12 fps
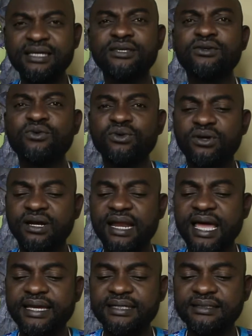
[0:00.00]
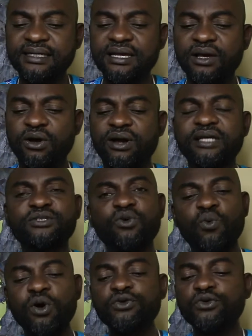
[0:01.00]
you will not like it all right so
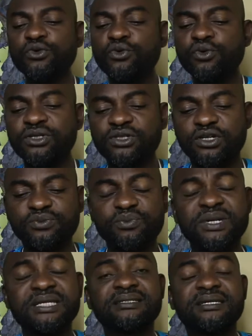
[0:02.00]
what do you do in such place